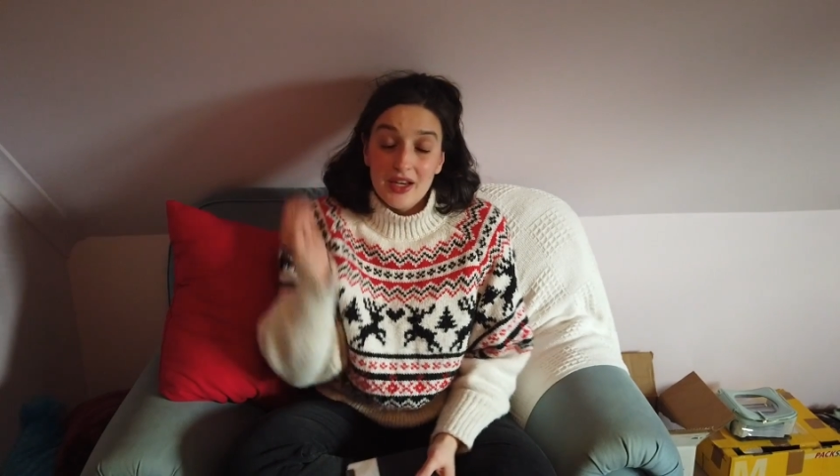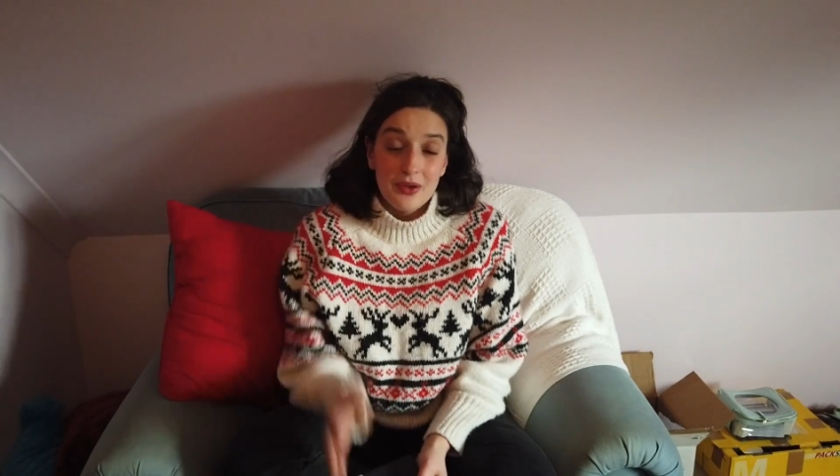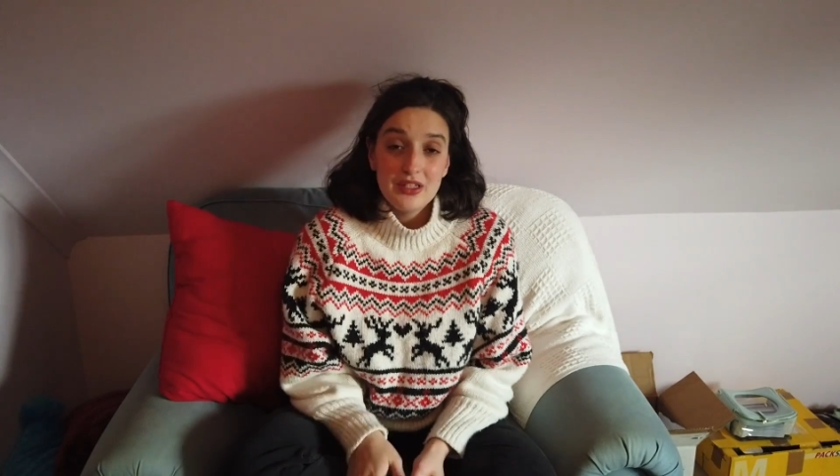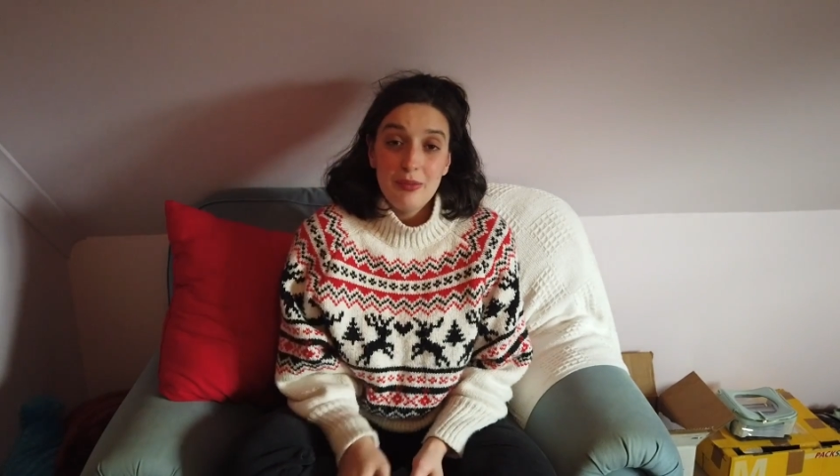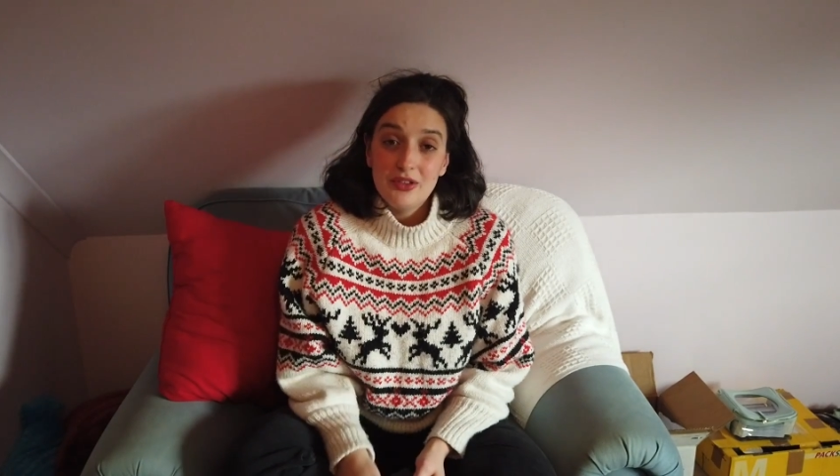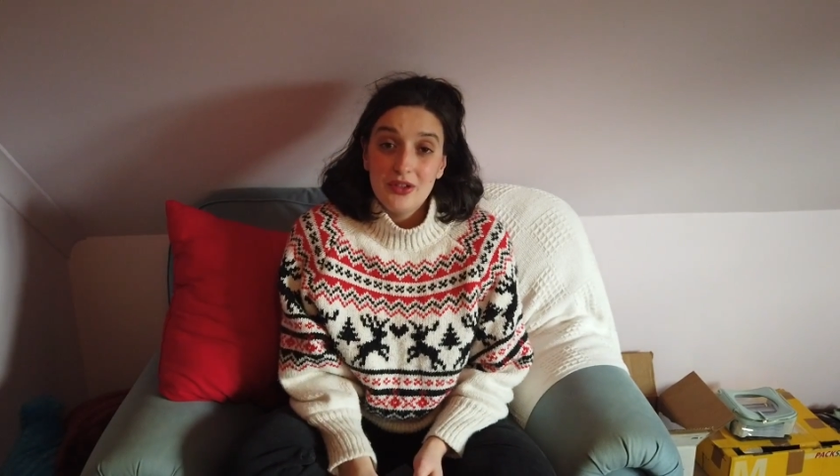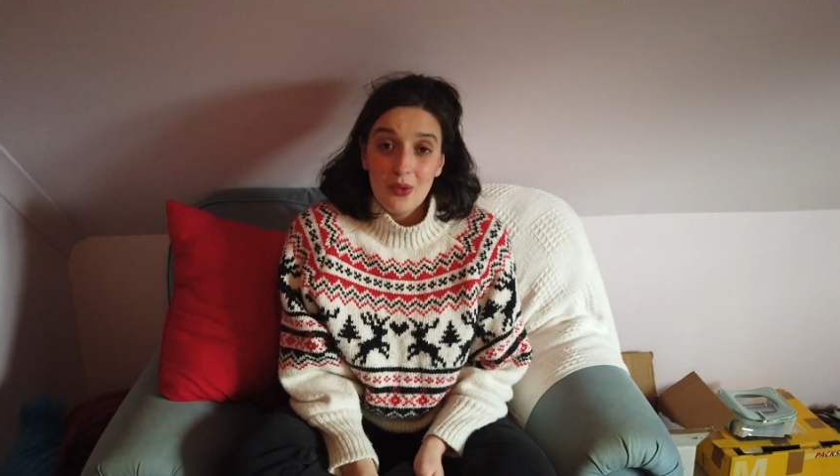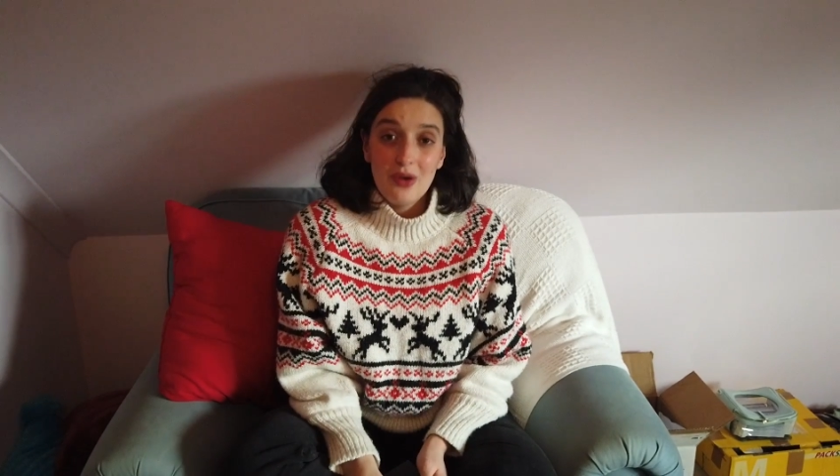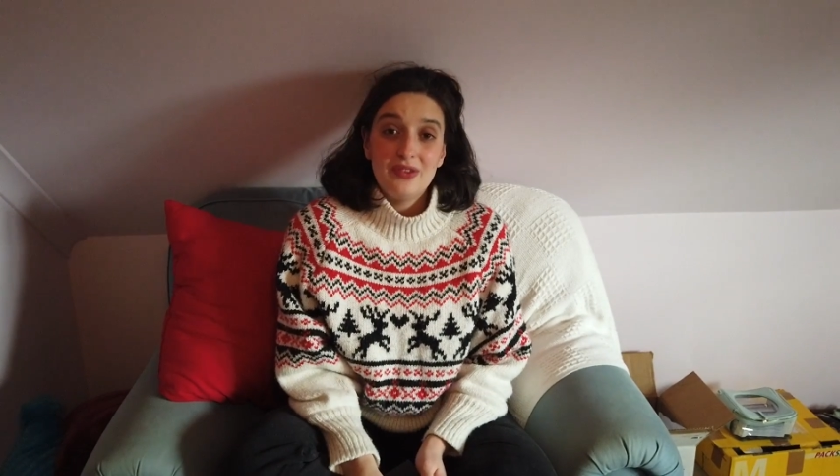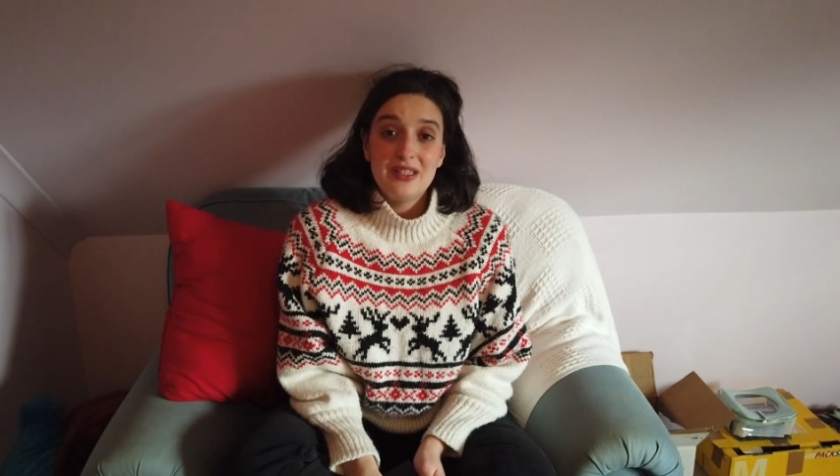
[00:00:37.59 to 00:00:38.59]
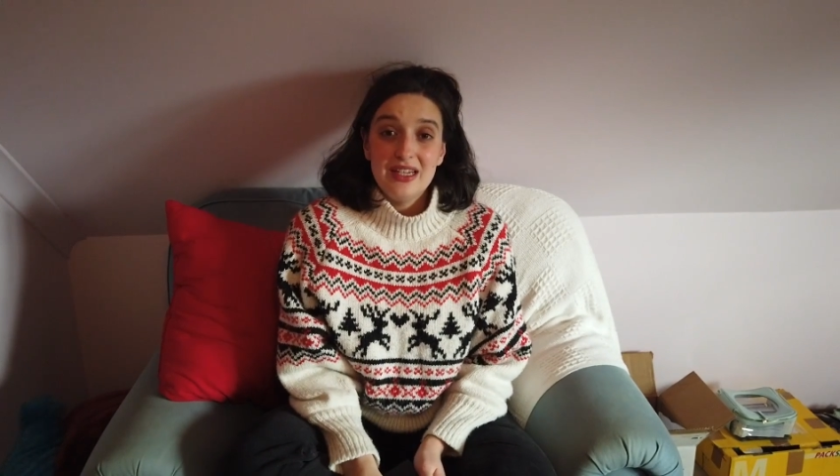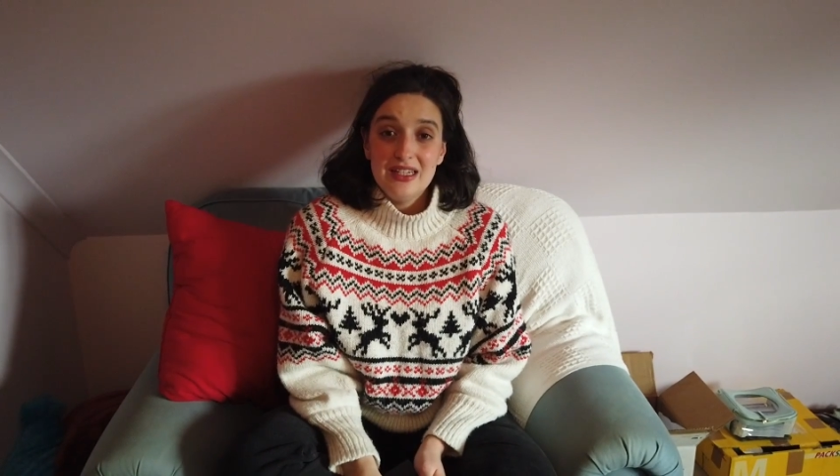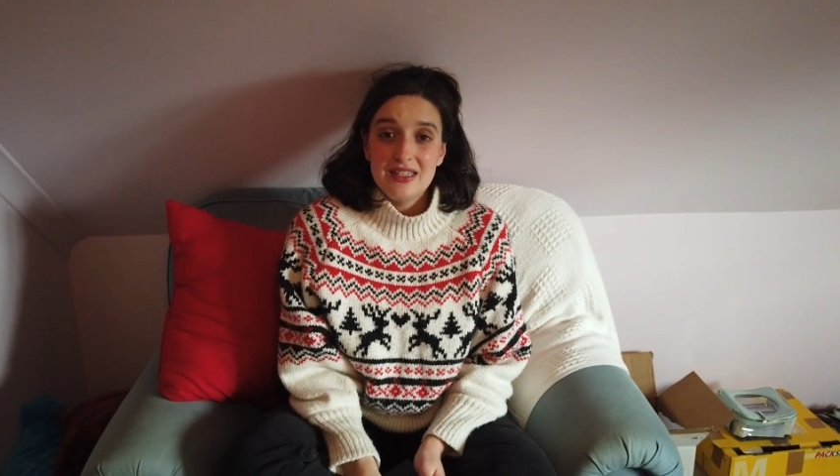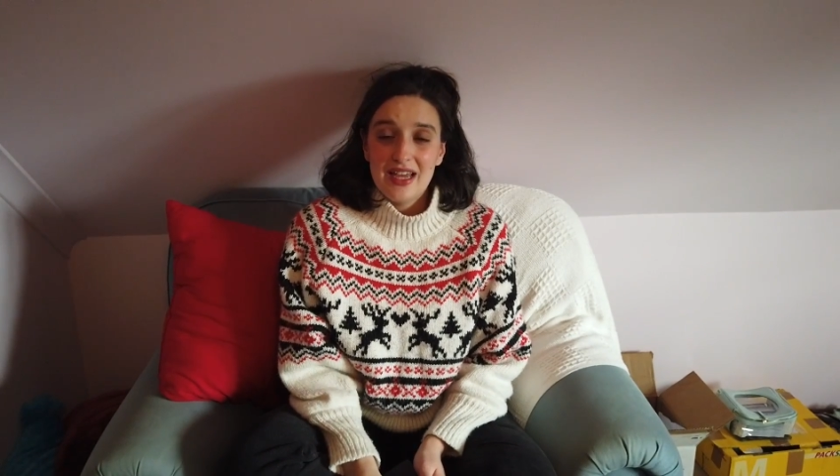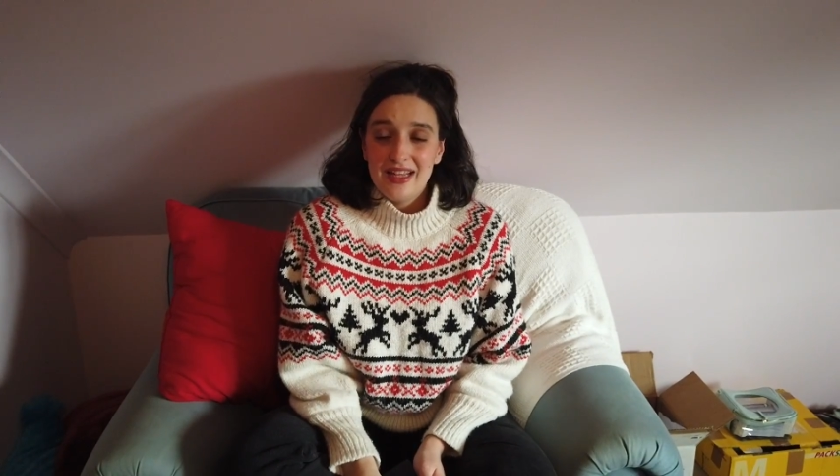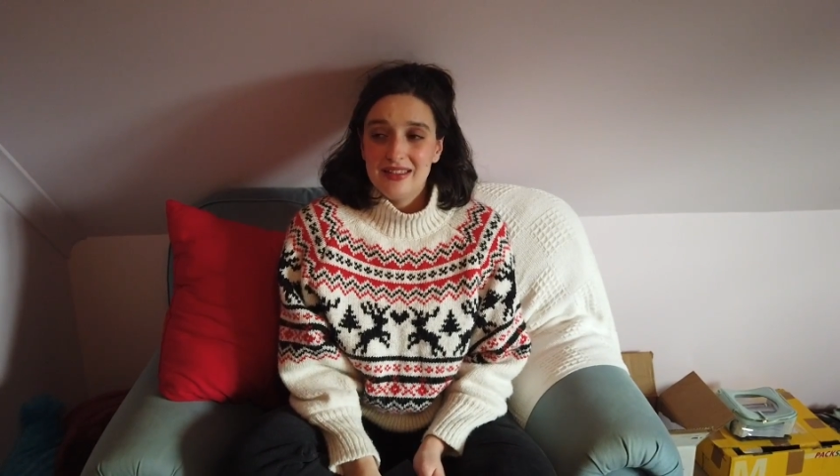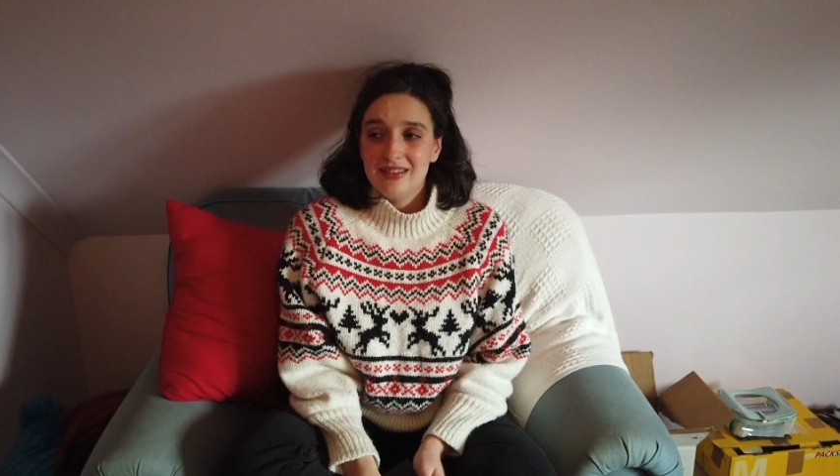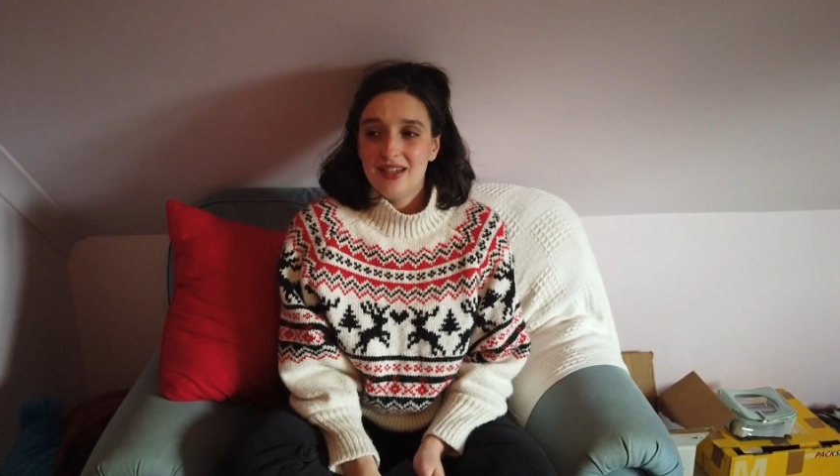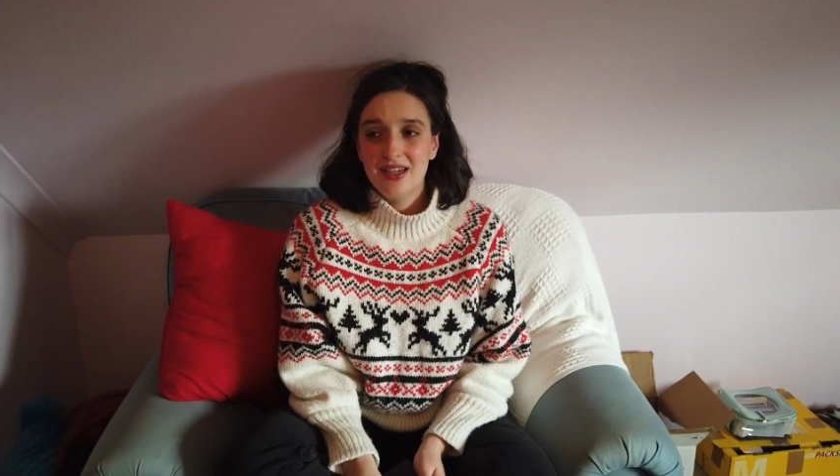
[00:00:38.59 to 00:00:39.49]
that I was able to go overseas and